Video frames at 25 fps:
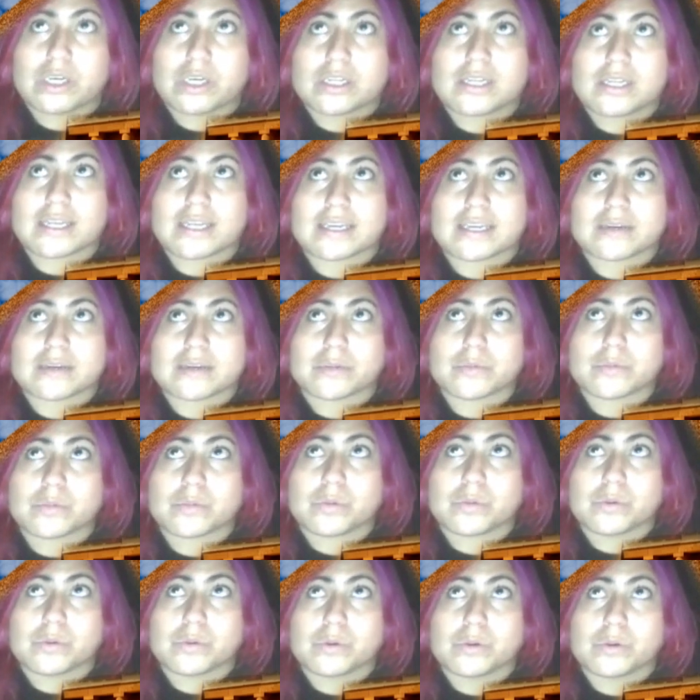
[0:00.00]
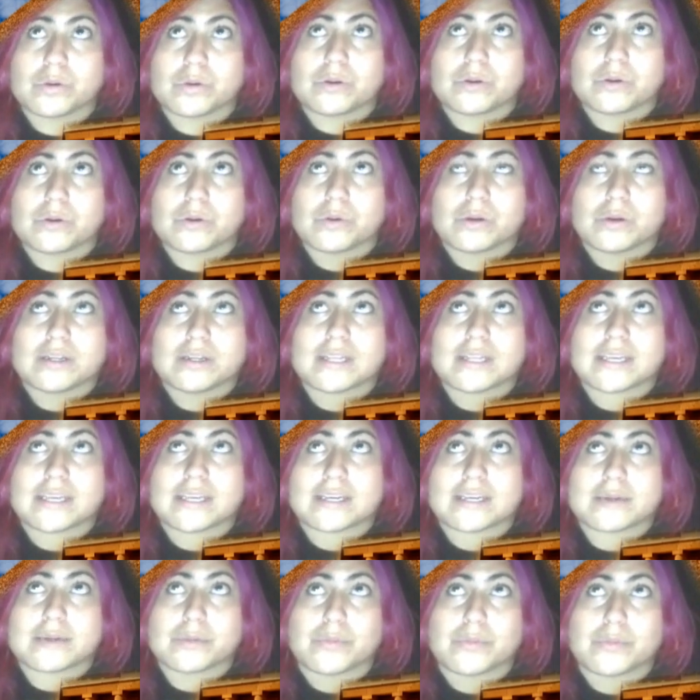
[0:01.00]
like like
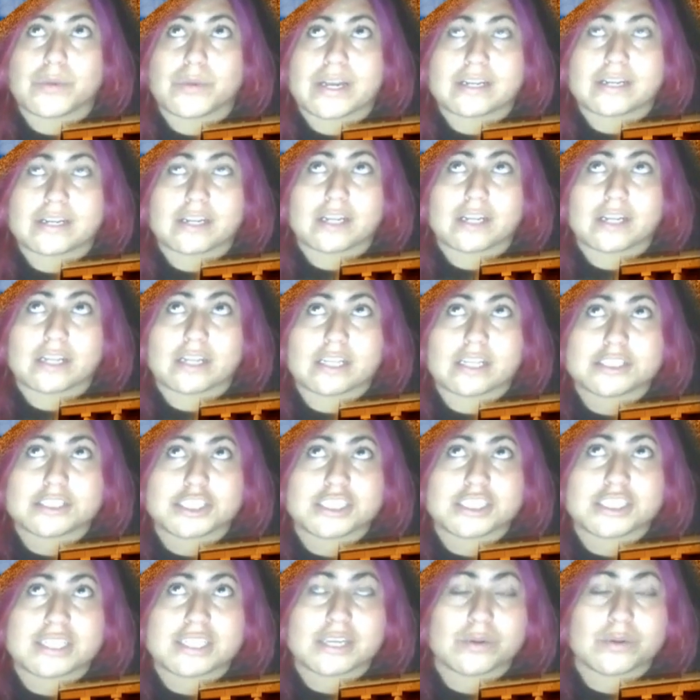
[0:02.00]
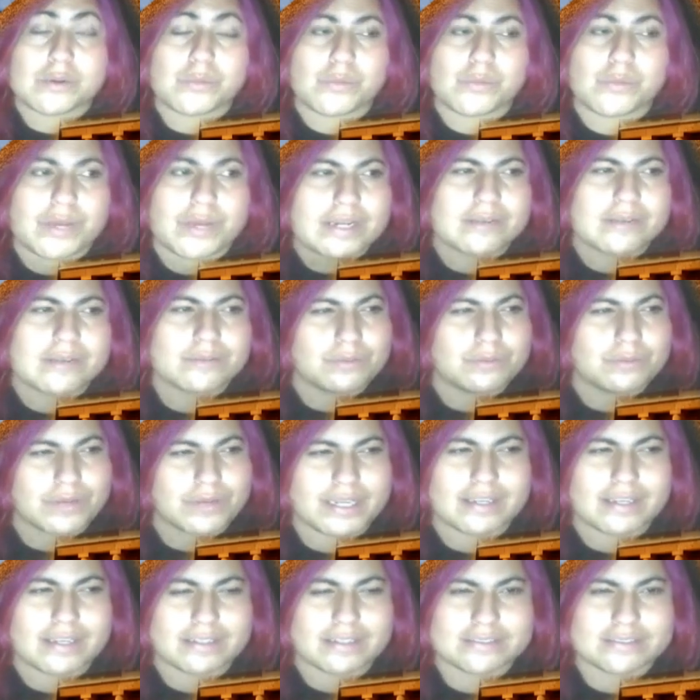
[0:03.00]
a radiology, like
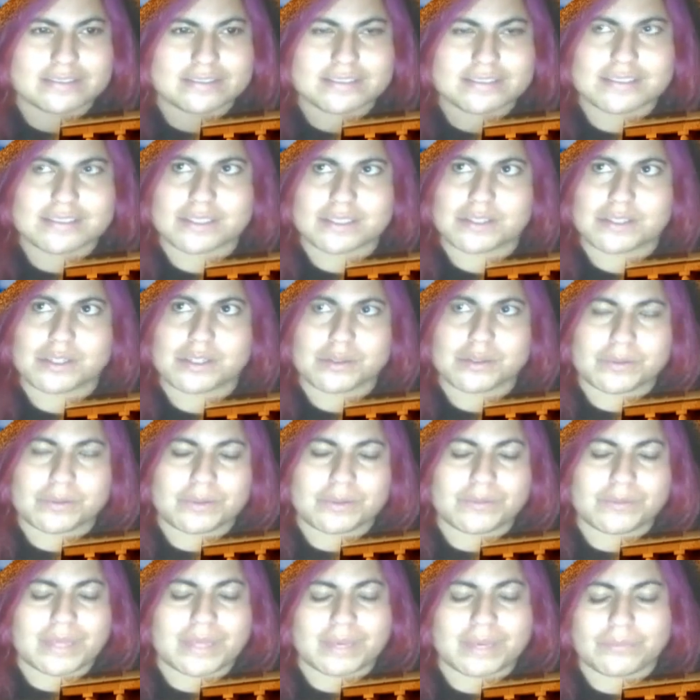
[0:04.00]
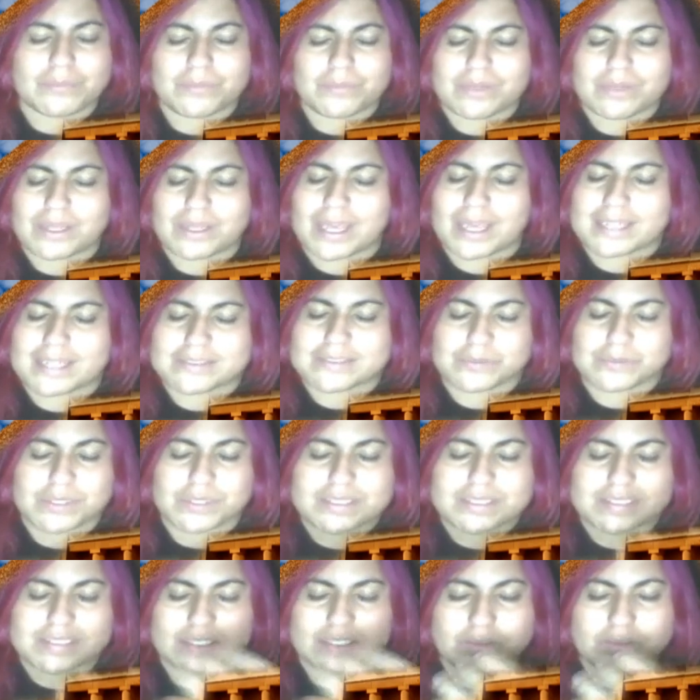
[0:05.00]
radiance that you know you, can't
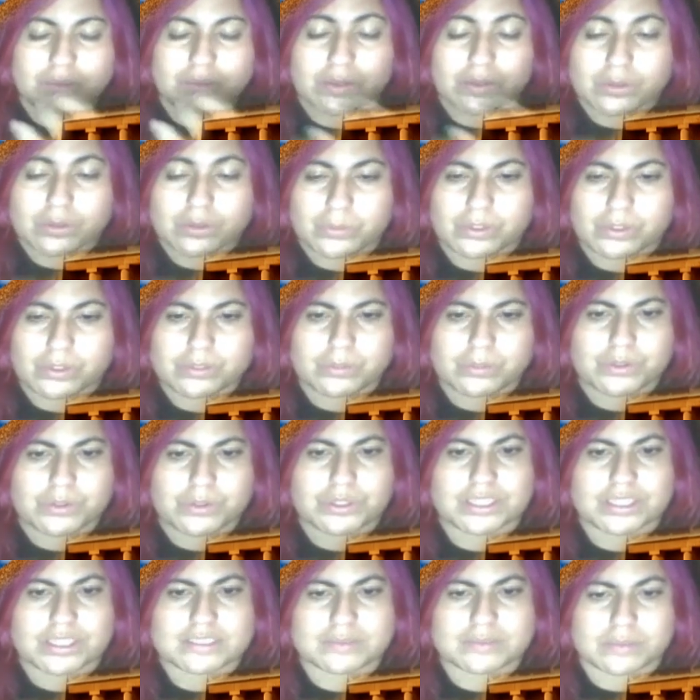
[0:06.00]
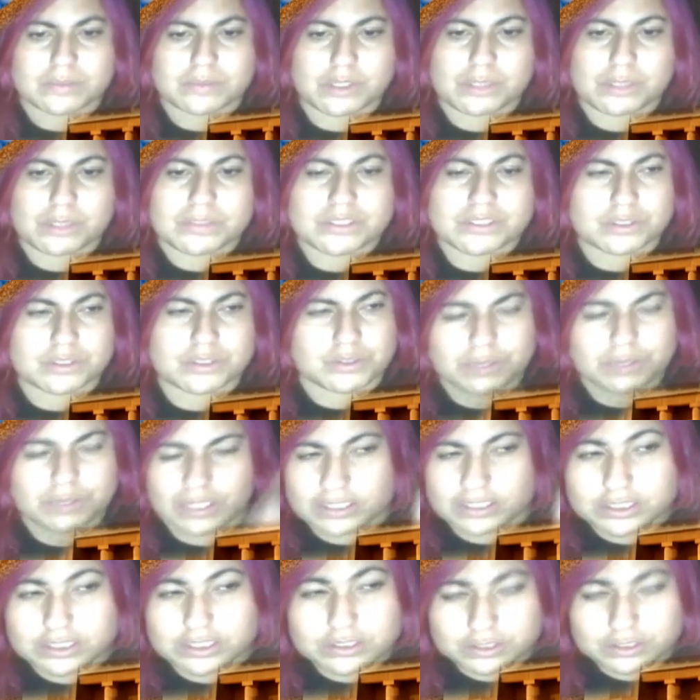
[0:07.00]
really see in around the world. We're only humans are
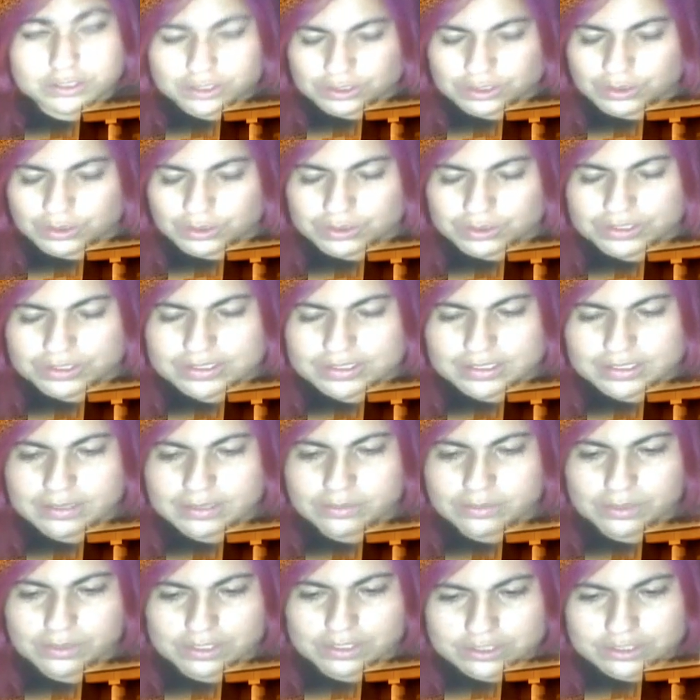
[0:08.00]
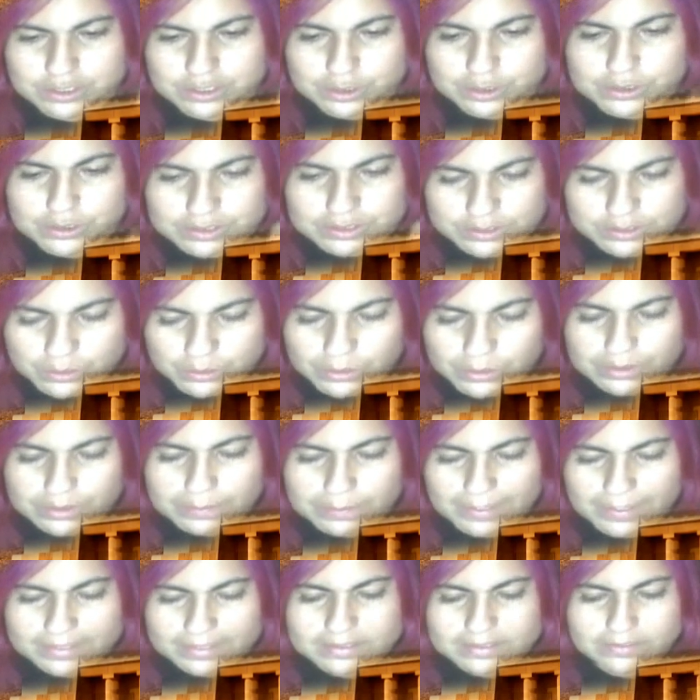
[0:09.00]
only short to see only a certain sort of
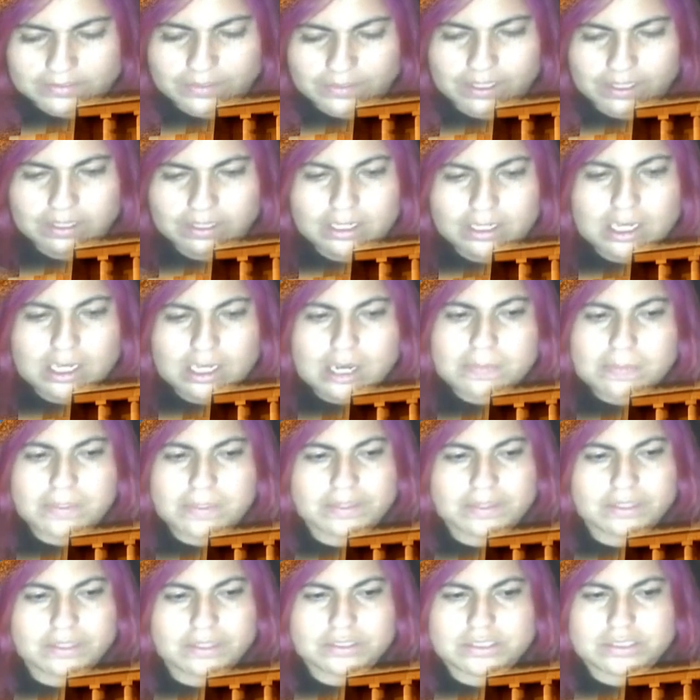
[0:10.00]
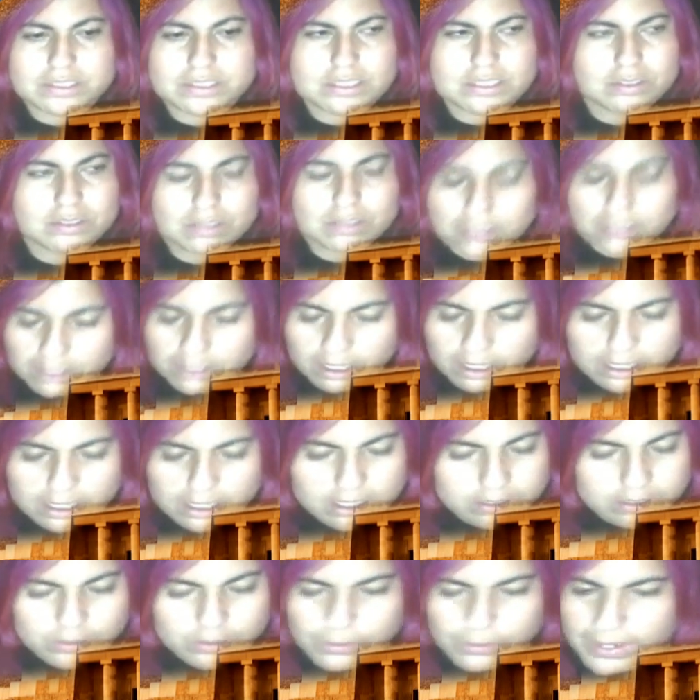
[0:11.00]
base of it, but there's still a
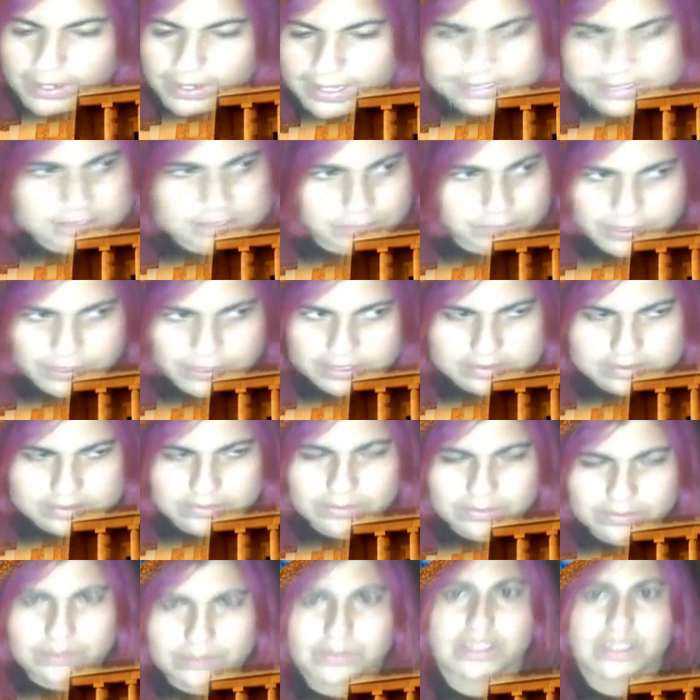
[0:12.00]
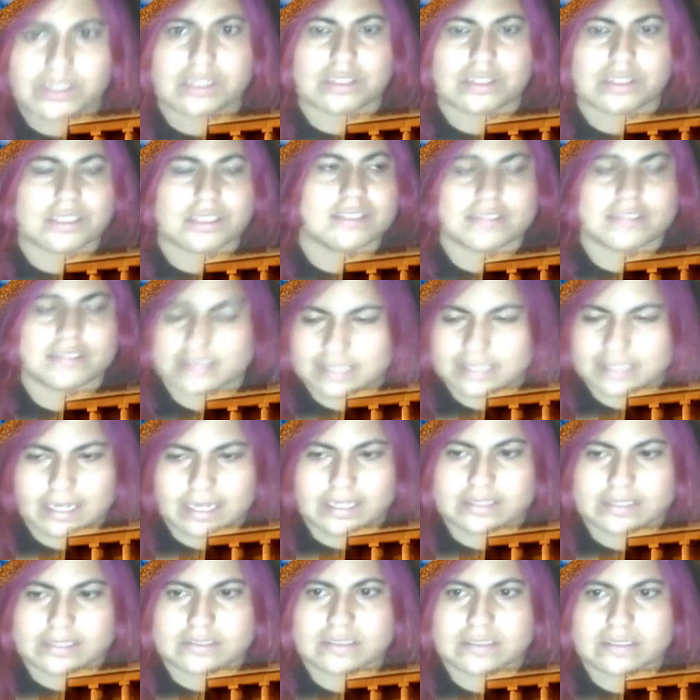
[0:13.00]
long grasp base of it when you look in
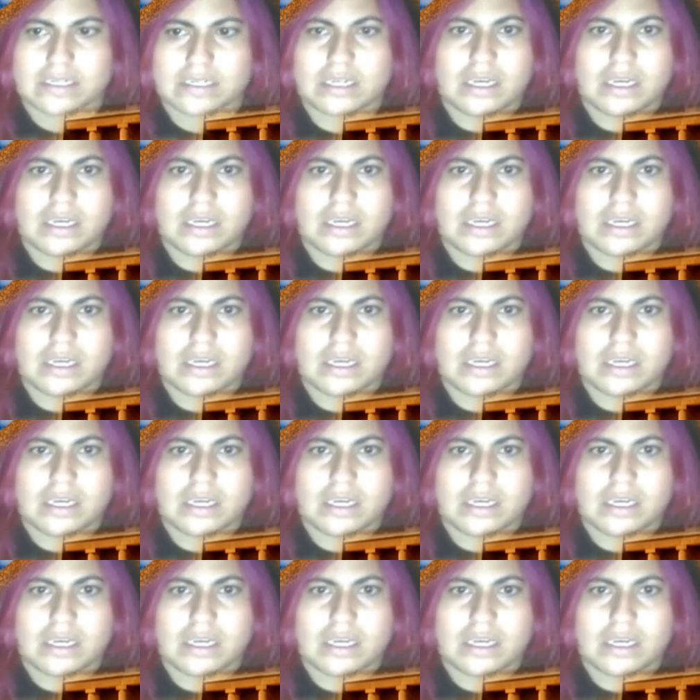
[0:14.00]
science